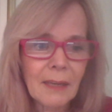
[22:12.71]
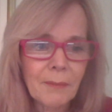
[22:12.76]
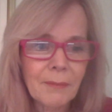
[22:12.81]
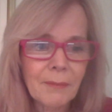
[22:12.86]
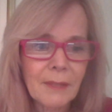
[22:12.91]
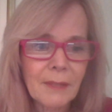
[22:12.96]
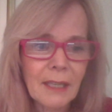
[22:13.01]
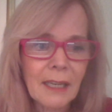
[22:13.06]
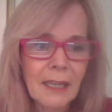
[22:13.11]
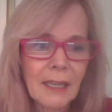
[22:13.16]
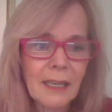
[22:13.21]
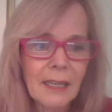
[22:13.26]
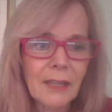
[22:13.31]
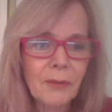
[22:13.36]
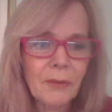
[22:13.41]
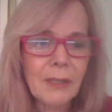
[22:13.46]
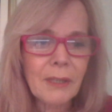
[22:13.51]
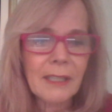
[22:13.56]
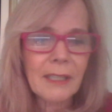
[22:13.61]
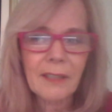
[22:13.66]
And
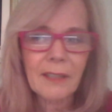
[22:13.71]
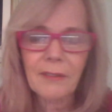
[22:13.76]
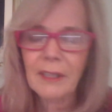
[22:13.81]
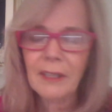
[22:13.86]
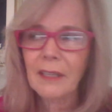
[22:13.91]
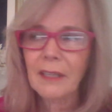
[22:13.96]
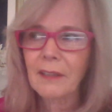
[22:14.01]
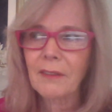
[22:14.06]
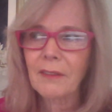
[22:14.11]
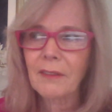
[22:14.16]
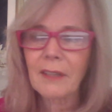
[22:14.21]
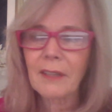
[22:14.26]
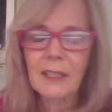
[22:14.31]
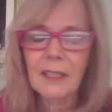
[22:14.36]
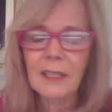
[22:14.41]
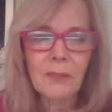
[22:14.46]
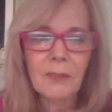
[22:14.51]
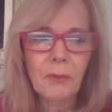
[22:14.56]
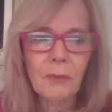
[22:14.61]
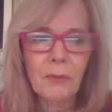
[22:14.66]
I really think
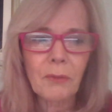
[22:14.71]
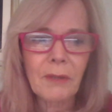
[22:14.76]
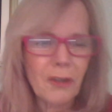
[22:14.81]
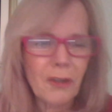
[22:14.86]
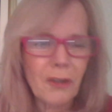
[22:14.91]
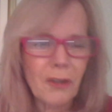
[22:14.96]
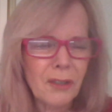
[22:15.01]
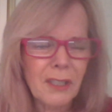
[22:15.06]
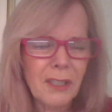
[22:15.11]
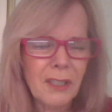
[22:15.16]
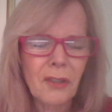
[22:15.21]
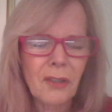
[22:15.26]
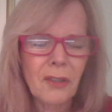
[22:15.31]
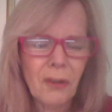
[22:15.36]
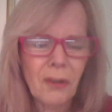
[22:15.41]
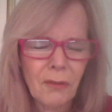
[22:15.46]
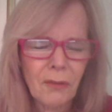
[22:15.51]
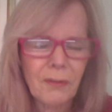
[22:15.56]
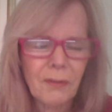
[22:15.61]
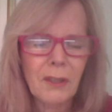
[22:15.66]
that we've got an
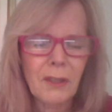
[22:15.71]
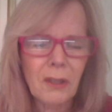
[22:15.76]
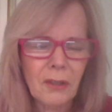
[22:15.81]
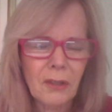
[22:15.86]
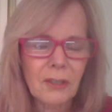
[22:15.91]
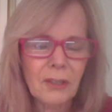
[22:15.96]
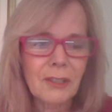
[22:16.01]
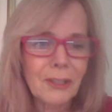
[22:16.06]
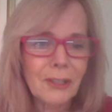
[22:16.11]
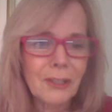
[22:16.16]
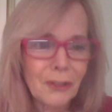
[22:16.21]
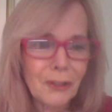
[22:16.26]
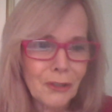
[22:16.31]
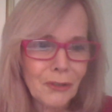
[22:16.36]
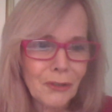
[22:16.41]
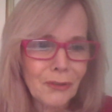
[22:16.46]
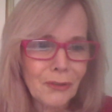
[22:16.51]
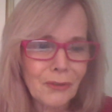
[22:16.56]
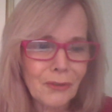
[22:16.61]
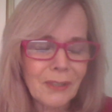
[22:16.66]
awful lot to
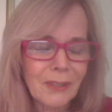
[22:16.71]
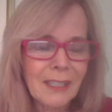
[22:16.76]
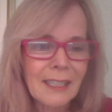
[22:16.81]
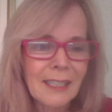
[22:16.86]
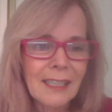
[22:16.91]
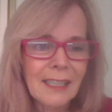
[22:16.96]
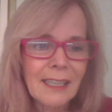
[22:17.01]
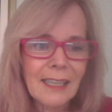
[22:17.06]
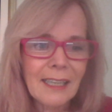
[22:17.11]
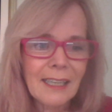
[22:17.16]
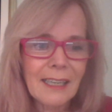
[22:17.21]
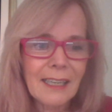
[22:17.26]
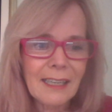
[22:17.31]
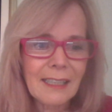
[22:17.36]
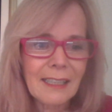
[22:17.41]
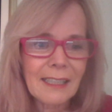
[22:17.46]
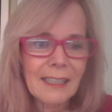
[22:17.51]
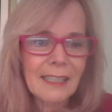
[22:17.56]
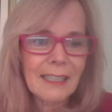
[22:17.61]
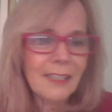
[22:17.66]
do
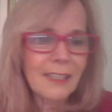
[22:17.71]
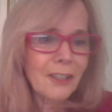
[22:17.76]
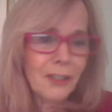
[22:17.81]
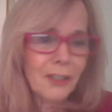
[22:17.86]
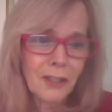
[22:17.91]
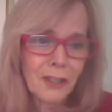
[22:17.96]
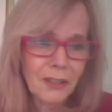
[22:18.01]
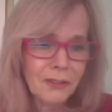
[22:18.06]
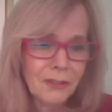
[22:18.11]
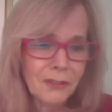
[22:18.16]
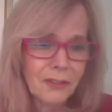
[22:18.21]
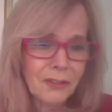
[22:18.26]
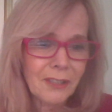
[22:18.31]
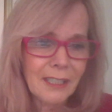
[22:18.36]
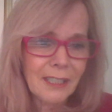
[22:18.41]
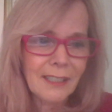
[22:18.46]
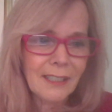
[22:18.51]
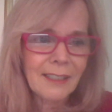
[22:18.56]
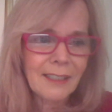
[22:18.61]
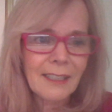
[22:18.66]
in our
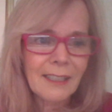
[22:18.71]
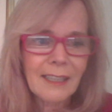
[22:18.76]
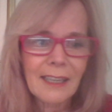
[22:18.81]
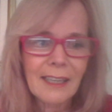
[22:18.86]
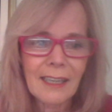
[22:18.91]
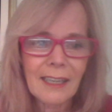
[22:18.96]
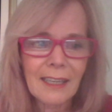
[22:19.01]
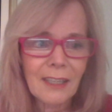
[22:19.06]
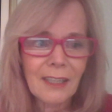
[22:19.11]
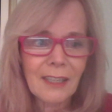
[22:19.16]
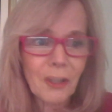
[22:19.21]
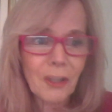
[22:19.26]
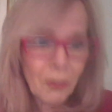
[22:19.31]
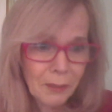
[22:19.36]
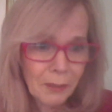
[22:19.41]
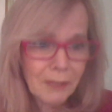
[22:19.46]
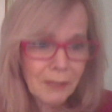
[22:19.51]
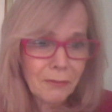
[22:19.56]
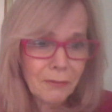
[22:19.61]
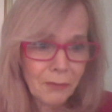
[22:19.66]
country
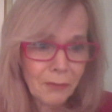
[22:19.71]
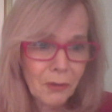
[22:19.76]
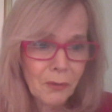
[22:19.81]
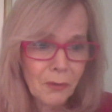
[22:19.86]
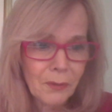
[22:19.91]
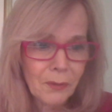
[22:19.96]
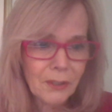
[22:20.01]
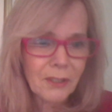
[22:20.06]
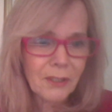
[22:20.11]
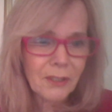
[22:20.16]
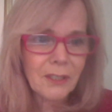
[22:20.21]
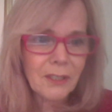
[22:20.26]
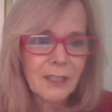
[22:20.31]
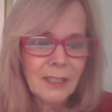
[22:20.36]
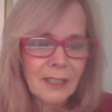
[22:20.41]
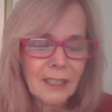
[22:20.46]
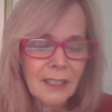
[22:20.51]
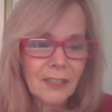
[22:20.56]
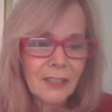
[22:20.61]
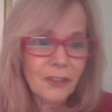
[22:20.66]
going forward,